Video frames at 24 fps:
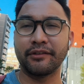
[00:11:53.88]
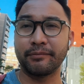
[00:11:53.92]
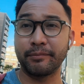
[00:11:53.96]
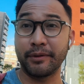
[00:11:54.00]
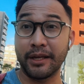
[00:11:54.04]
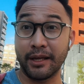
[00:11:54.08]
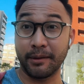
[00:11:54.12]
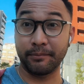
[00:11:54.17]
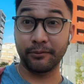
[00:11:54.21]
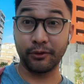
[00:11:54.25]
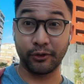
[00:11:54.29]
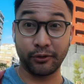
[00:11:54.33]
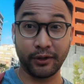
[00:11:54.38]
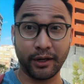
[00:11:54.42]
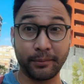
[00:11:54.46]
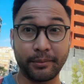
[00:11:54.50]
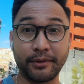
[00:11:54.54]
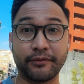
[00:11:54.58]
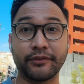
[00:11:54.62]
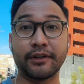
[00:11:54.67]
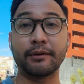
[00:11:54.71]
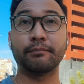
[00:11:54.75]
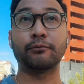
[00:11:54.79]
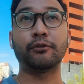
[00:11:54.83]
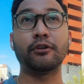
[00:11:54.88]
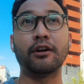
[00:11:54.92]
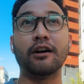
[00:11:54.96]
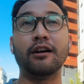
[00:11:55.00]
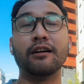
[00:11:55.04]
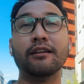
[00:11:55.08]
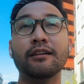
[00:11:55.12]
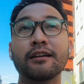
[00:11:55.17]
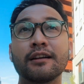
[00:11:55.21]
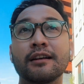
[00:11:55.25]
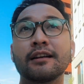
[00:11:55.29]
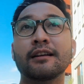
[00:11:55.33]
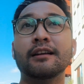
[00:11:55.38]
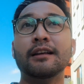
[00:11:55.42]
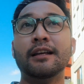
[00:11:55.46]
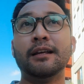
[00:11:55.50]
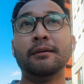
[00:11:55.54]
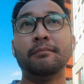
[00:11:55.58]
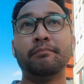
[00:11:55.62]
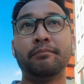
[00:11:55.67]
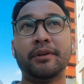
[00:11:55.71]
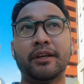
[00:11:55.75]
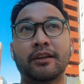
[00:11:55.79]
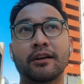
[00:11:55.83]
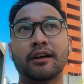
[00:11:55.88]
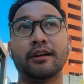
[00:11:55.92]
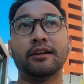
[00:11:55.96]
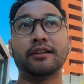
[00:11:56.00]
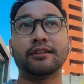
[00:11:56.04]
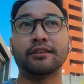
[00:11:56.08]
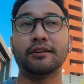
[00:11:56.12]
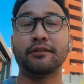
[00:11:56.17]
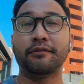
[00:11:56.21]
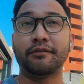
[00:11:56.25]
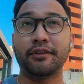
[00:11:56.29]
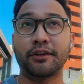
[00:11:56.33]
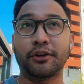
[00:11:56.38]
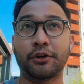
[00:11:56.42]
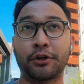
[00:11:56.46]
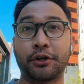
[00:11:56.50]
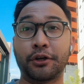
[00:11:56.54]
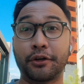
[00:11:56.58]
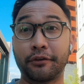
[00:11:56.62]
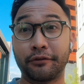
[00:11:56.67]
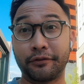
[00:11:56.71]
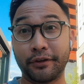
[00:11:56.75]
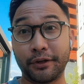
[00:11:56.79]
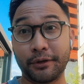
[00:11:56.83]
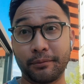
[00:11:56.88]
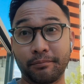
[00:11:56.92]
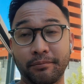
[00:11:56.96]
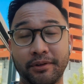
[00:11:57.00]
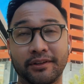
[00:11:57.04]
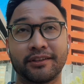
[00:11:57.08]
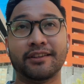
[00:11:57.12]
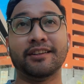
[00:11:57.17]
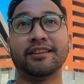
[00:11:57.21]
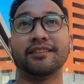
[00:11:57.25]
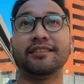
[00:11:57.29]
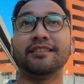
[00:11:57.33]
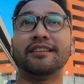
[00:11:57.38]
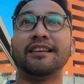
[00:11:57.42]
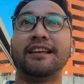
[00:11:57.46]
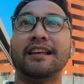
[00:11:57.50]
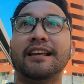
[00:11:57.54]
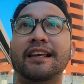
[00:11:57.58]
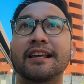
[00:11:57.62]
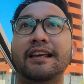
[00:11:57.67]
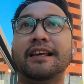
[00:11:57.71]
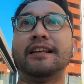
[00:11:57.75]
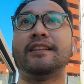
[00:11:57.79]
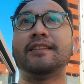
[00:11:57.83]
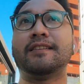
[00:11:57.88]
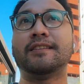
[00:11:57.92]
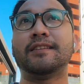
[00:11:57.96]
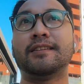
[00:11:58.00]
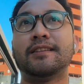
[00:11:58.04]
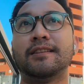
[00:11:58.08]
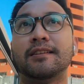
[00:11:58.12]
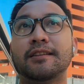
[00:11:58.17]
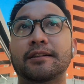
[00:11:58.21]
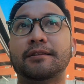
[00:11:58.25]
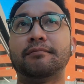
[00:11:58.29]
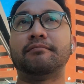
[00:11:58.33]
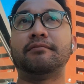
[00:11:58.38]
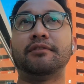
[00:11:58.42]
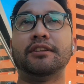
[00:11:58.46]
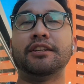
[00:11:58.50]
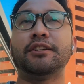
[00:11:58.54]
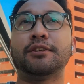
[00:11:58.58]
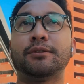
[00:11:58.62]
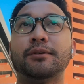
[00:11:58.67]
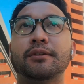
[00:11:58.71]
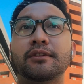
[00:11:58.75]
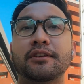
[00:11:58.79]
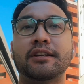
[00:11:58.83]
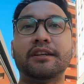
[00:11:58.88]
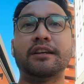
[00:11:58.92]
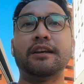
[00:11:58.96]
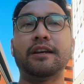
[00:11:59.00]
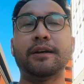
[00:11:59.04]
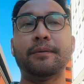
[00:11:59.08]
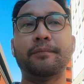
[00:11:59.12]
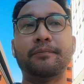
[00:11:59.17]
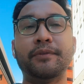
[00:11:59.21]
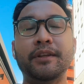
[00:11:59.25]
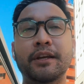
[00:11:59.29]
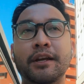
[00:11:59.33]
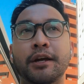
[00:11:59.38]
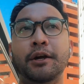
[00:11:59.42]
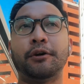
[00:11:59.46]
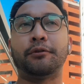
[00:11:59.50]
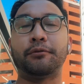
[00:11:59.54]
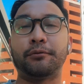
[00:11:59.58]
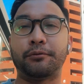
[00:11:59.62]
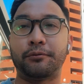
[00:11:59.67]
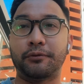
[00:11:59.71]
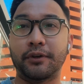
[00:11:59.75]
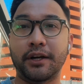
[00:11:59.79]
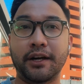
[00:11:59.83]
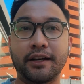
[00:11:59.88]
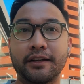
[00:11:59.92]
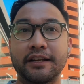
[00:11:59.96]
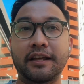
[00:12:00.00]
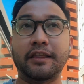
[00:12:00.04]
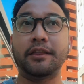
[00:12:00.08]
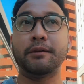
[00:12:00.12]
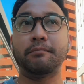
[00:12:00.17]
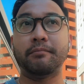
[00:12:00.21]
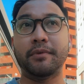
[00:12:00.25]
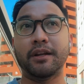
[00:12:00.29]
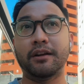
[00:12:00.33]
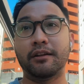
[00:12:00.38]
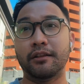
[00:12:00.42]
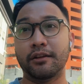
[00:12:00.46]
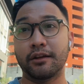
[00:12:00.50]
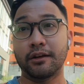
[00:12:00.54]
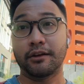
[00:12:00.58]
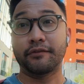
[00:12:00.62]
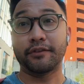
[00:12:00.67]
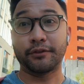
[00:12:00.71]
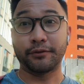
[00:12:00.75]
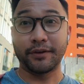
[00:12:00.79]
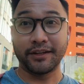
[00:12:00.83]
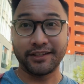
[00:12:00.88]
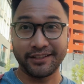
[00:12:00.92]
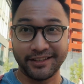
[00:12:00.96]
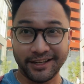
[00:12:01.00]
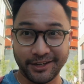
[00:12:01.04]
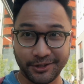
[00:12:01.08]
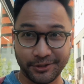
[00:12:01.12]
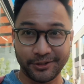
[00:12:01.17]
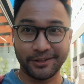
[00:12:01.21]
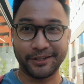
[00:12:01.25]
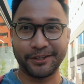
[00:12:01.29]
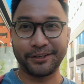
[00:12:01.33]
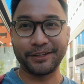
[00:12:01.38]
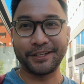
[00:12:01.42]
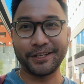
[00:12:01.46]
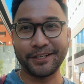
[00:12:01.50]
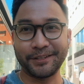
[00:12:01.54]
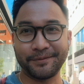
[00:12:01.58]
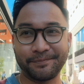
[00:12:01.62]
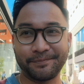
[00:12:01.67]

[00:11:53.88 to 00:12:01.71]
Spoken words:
p.m., correct me if I'm wrong, because of the curfew, because it's literally right in the middle of a residential area.